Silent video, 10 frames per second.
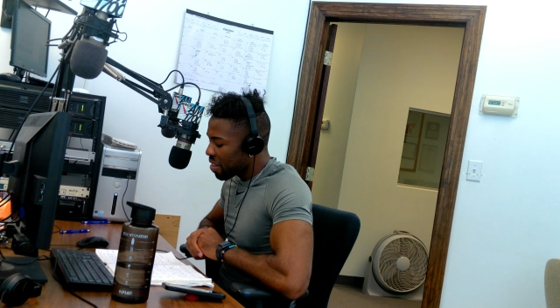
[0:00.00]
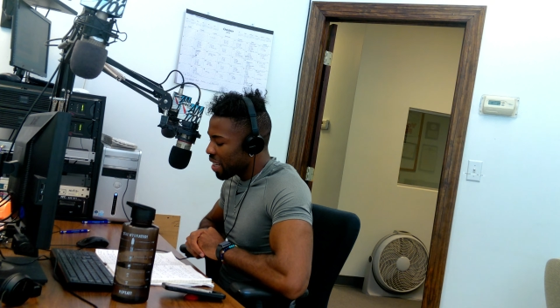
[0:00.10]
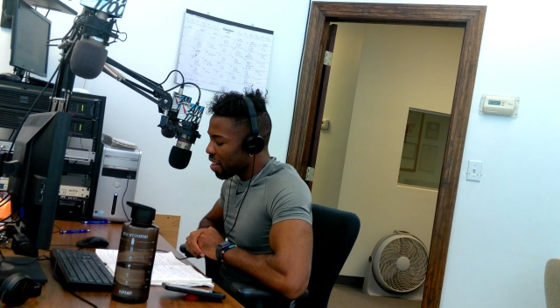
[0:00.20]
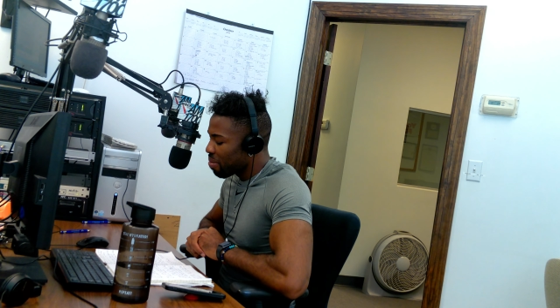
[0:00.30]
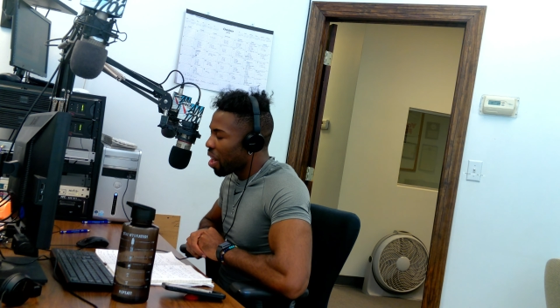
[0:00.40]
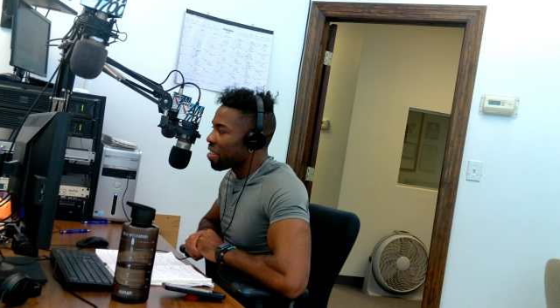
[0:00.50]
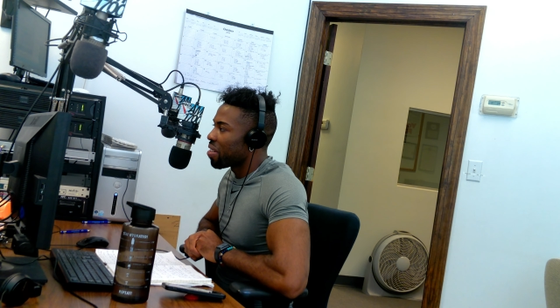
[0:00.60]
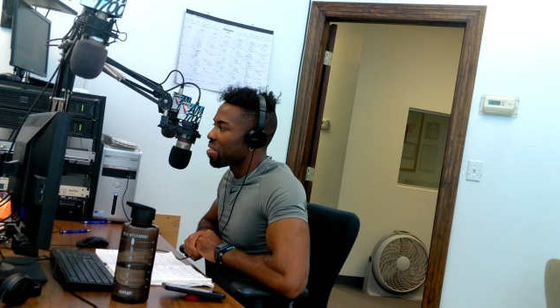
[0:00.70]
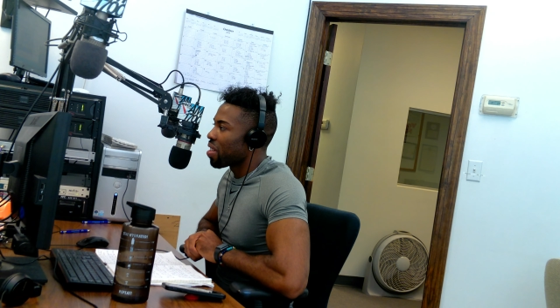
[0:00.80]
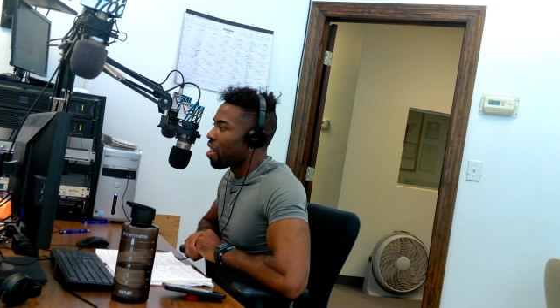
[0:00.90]
here's Aaron
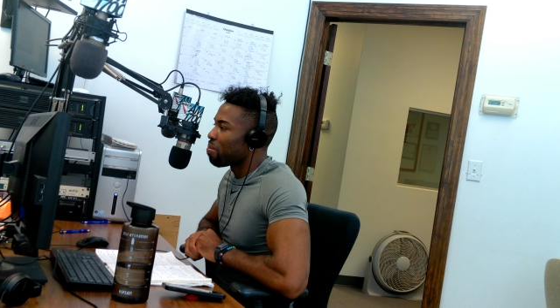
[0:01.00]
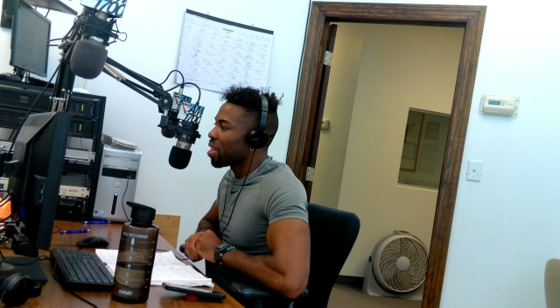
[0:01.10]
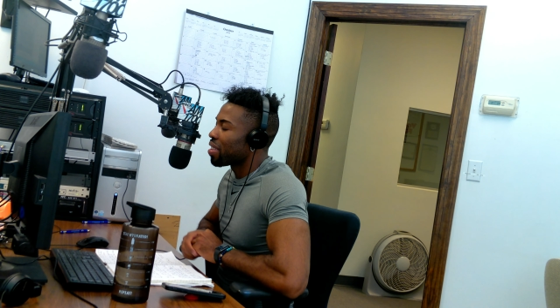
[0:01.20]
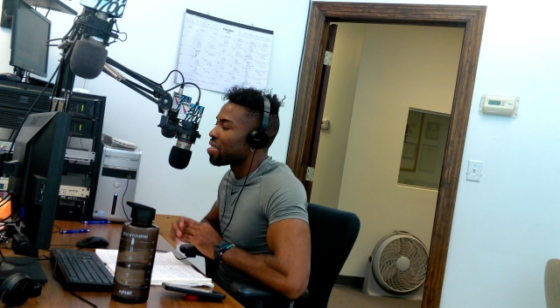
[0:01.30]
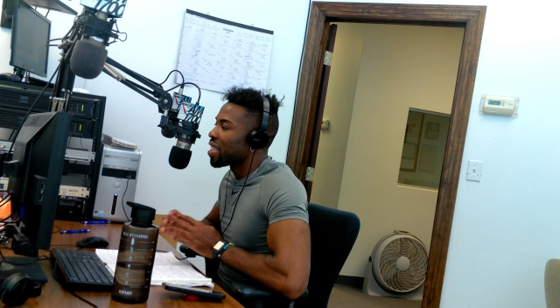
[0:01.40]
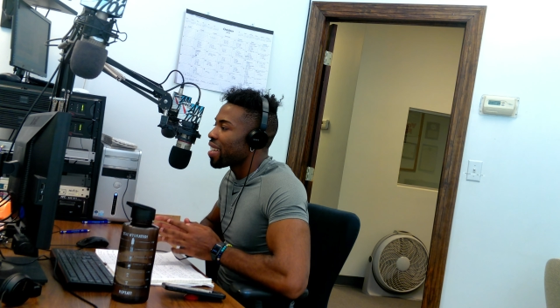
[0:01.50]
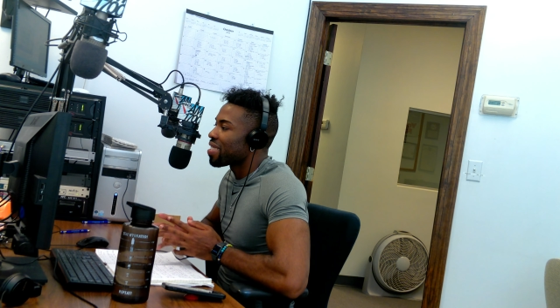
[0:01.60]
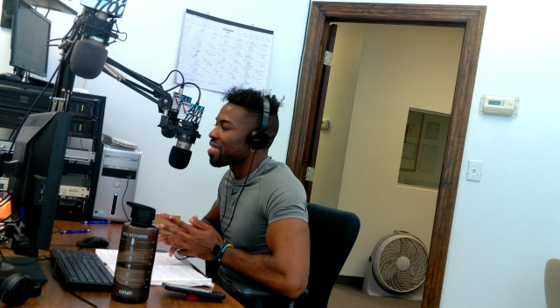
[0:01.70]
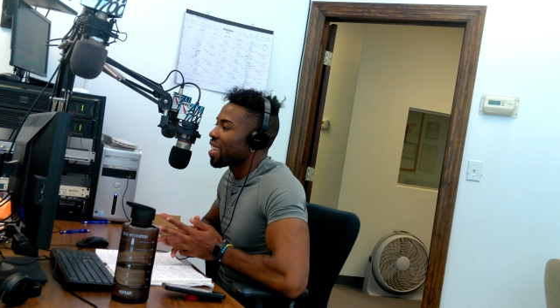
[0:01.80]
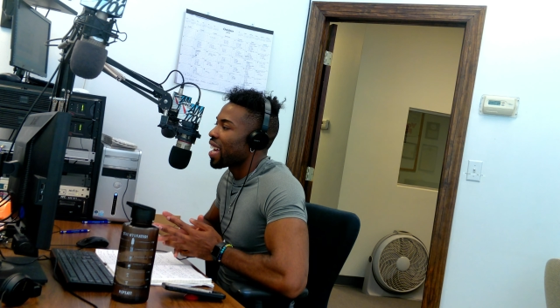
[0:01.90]
Rodgers on what the
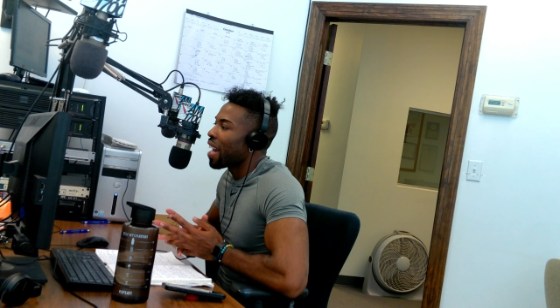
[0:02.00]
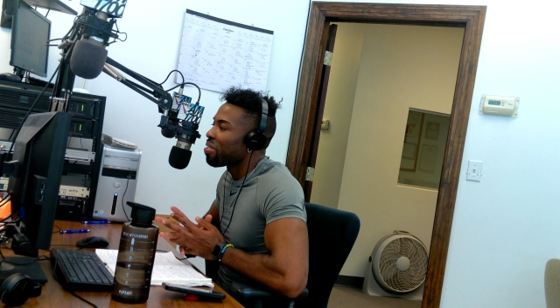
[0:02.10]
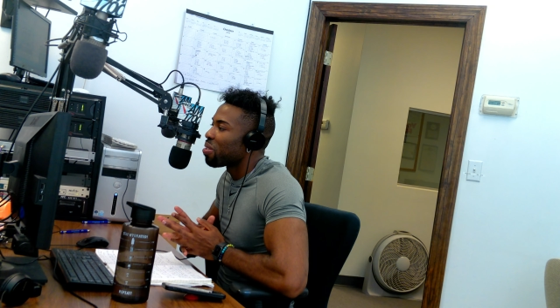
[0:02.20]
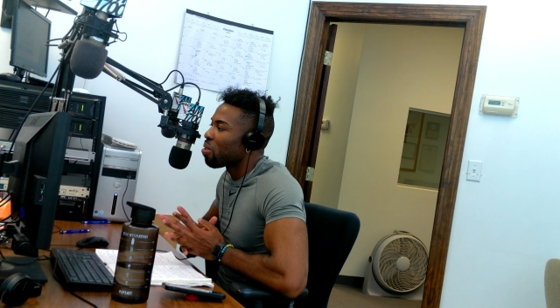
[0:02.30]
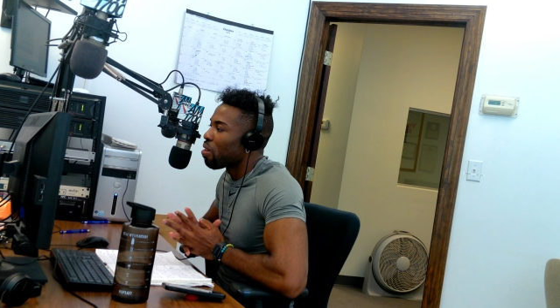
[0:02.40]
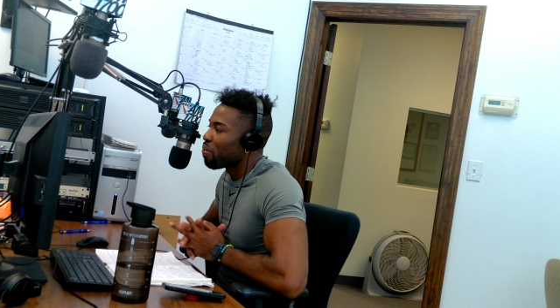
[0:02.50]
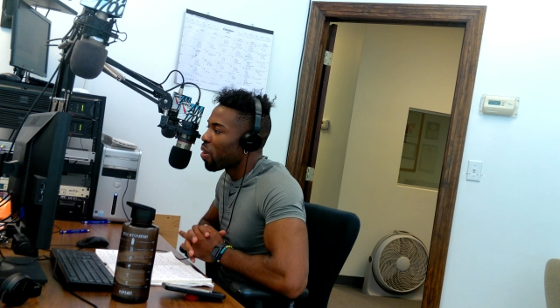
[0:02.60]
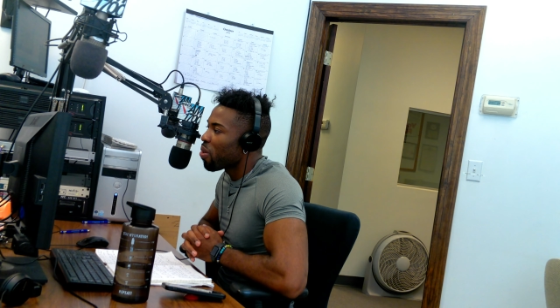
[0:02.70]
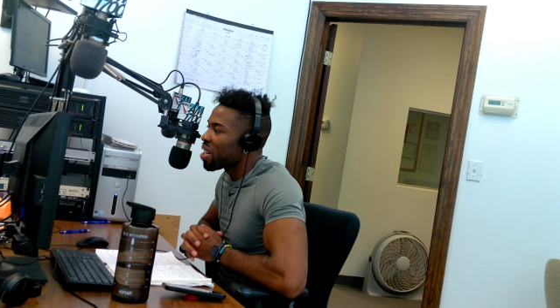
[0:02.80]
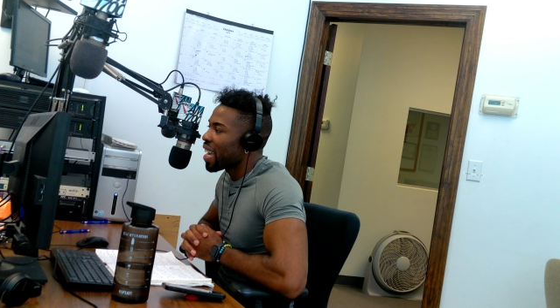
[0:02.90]
Jets have to do going
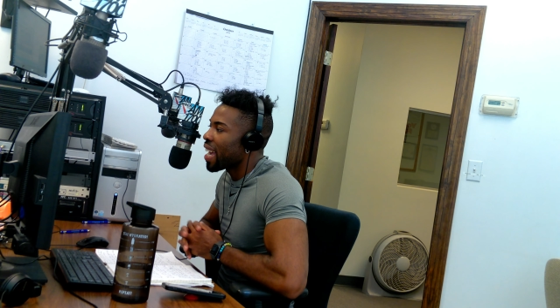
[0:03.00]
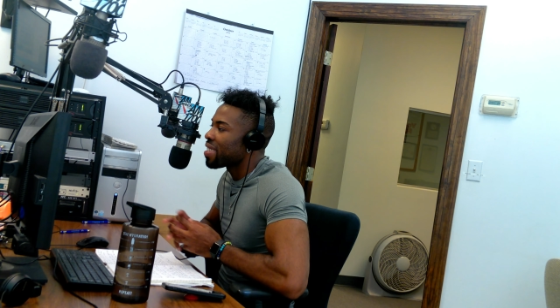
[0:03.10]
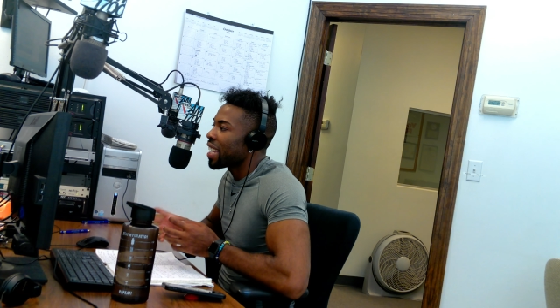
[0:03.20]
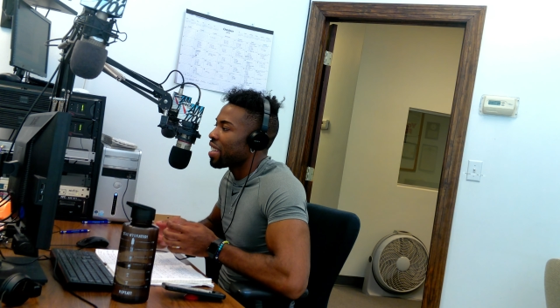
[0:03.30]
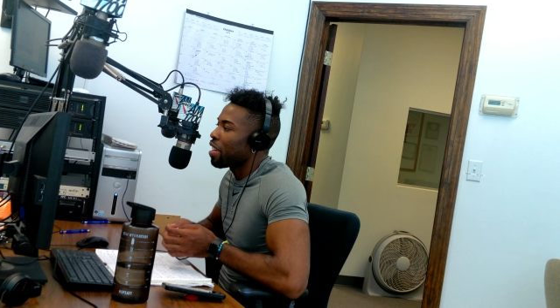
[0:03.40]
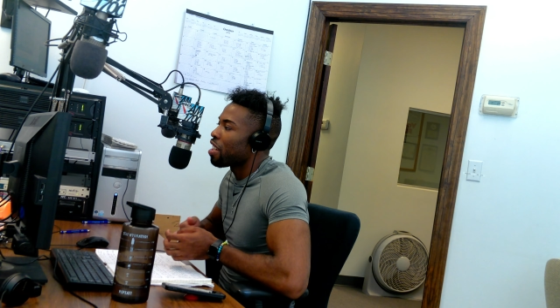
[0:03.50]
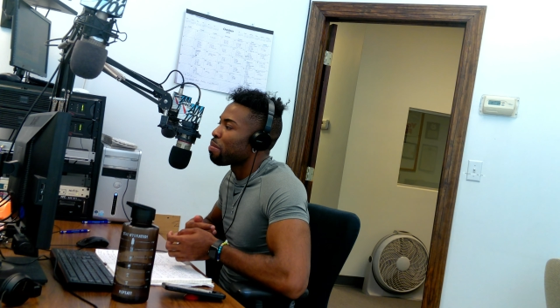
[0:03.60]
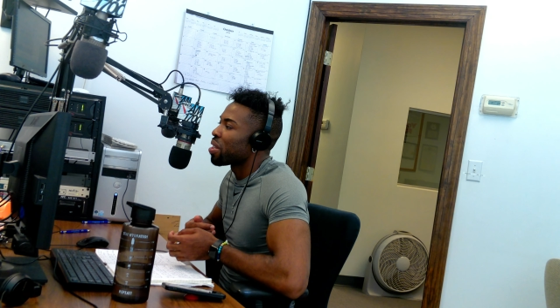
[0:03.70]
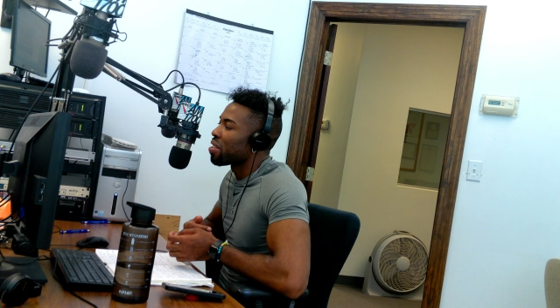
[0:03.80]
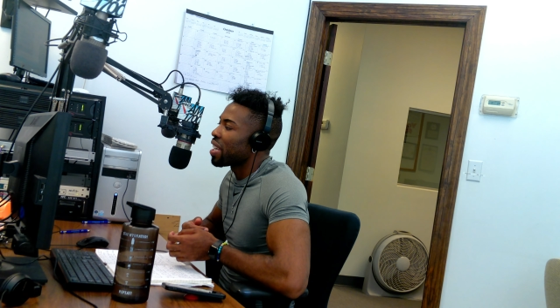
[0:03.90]
forward and taking
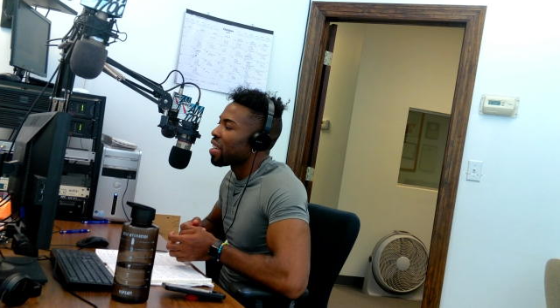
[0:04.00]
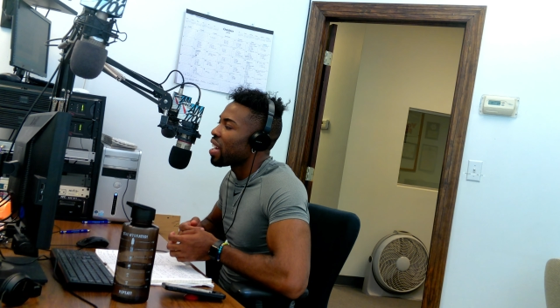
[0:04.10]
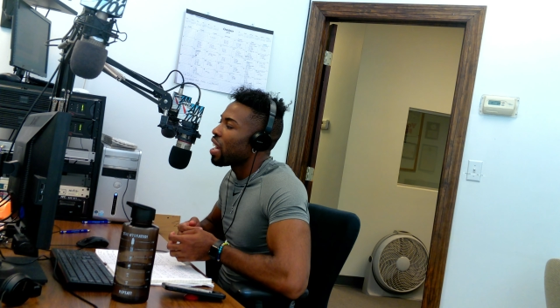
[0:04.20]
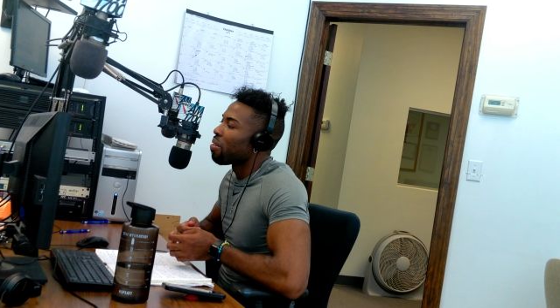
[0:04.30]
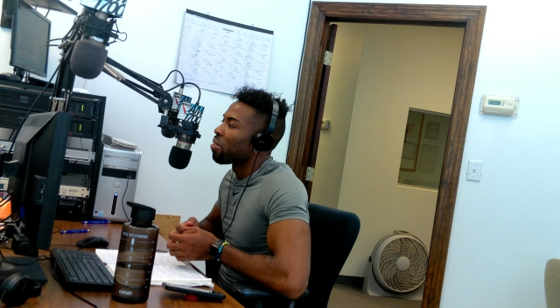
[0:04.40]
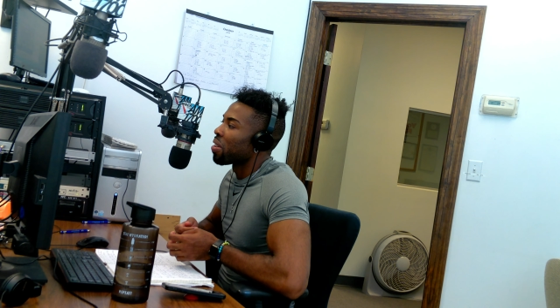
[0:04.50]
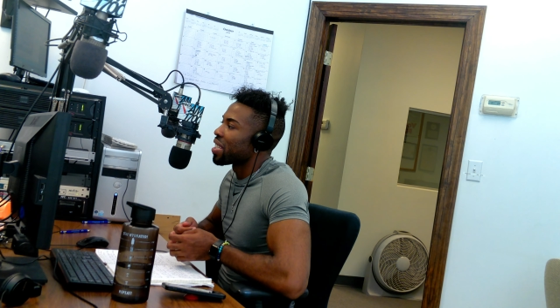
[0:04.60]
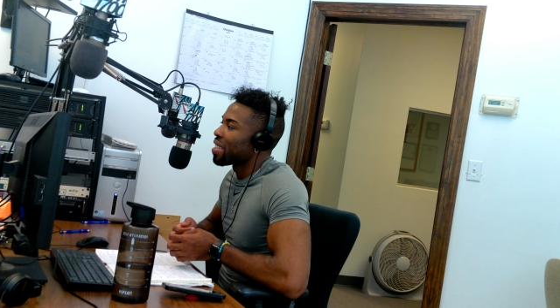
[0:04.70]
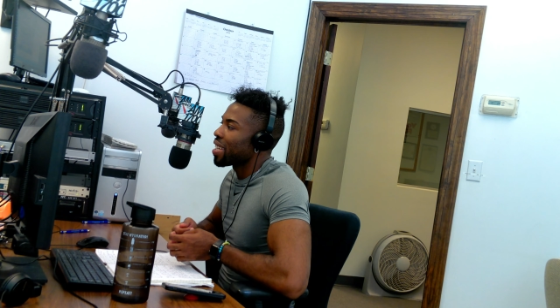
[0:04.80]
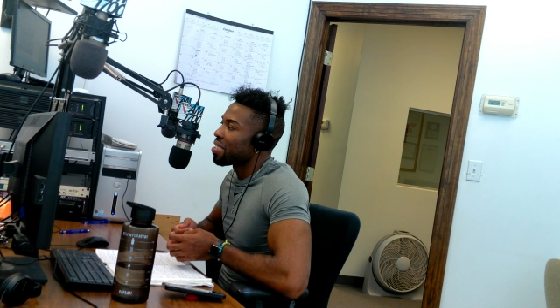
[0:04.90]
accountability with the
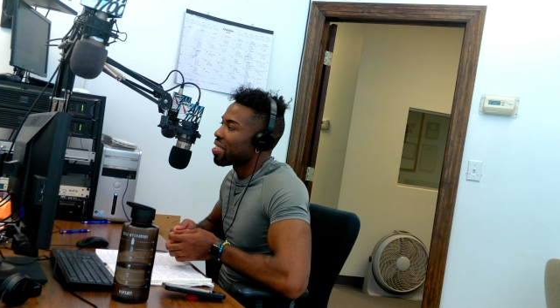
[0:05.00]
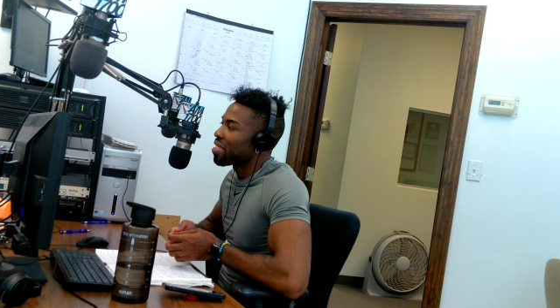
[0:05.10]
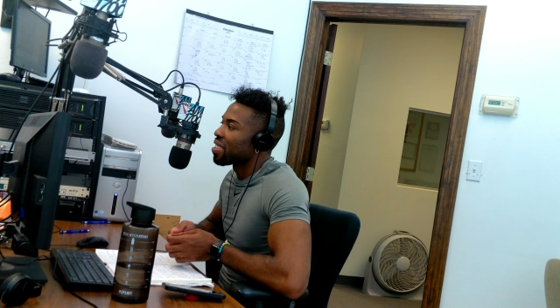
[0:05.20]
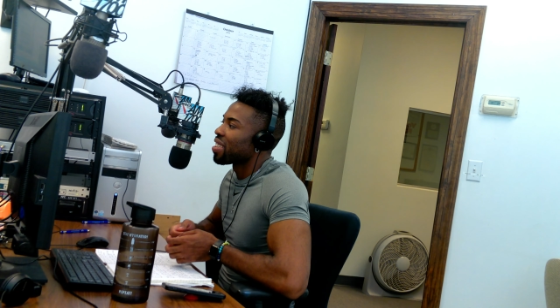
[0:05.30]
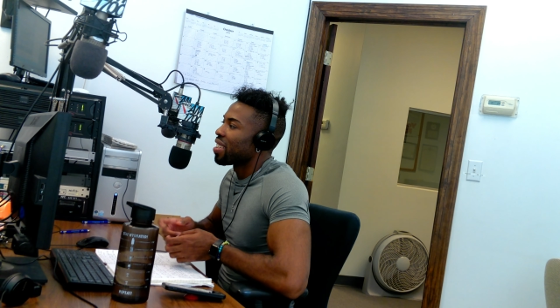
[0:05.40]
organization.